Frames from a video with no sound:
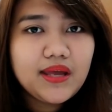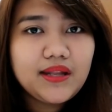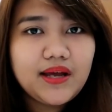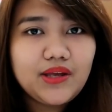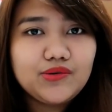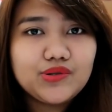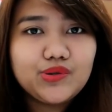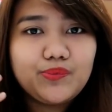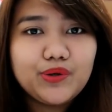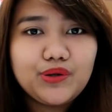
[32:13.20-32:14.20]
and I
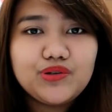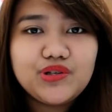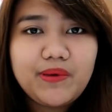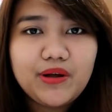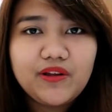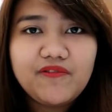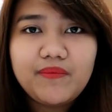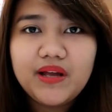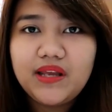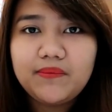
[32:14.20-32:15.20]
used to put huge amount of
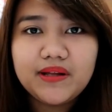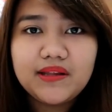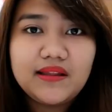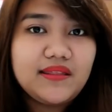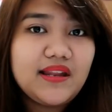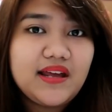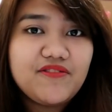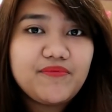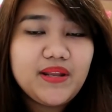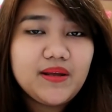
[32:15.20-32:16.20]
money, but then
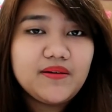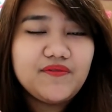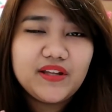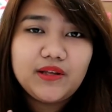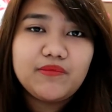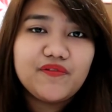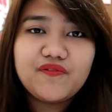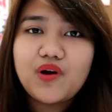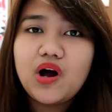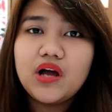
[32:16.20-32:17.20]
I've been a victim of
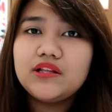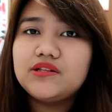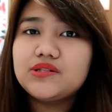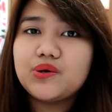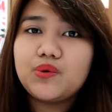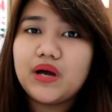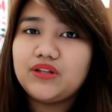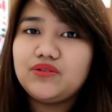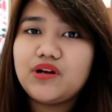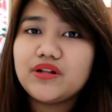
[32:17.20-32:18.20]
fraud, so
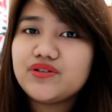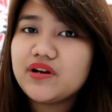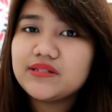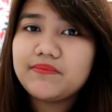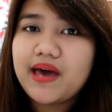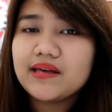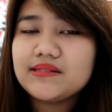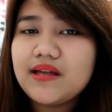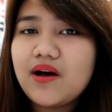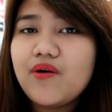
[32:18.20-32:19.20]
I do not trust
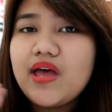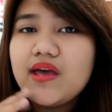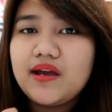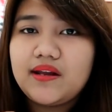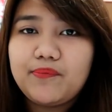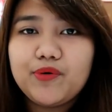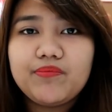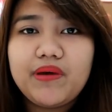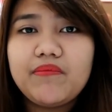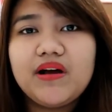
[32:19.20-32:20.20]
banks now, and I
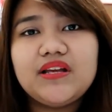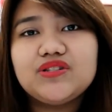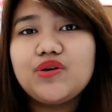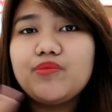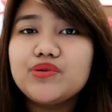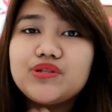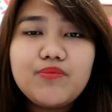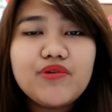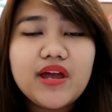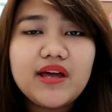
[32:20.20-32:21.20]
put my money
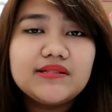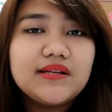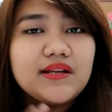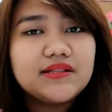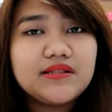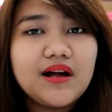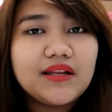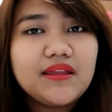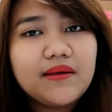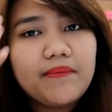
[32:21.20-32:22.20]
somewhere else and it's
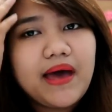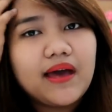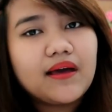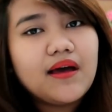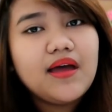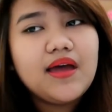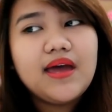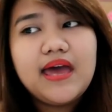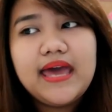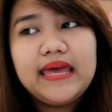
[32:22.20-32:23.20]
not in the bank.
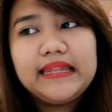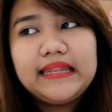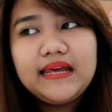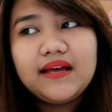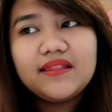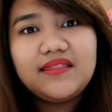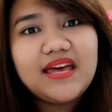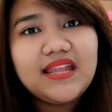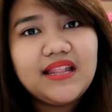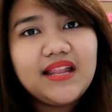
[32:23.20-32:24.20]
And
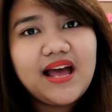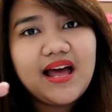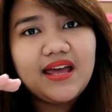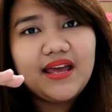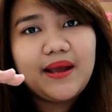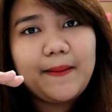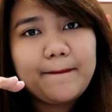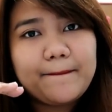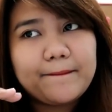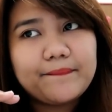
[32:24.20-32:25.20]
then
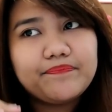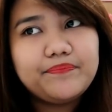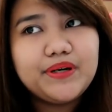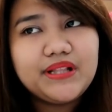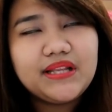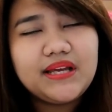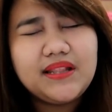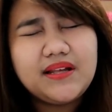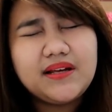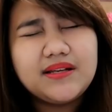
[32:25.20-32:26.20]
I put
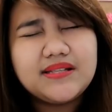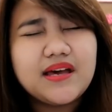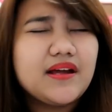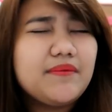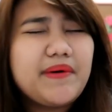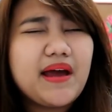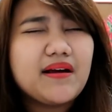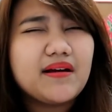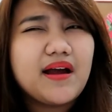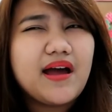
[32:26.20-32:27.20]
in the second
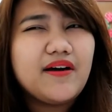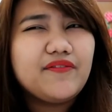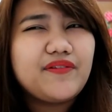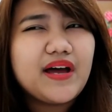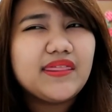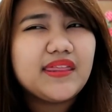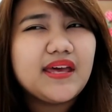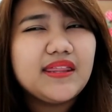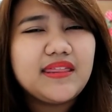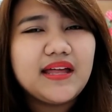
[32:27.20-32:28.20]
paragraph, I
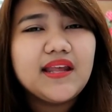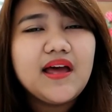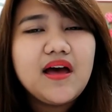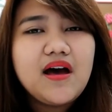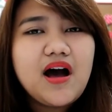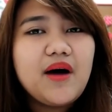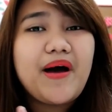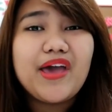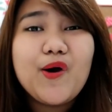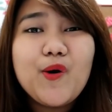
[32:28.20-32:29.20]
think that
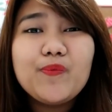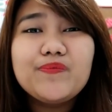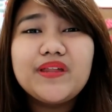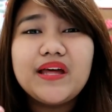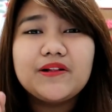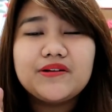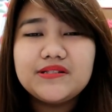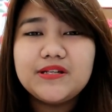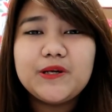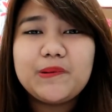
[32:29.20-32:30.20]
I hope they'll
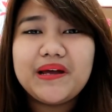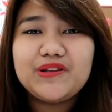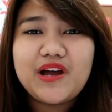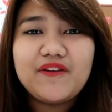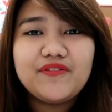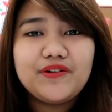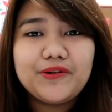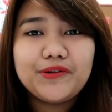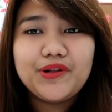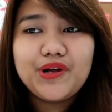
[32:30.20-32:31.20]
consider my
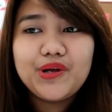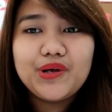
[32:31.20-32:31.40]
travel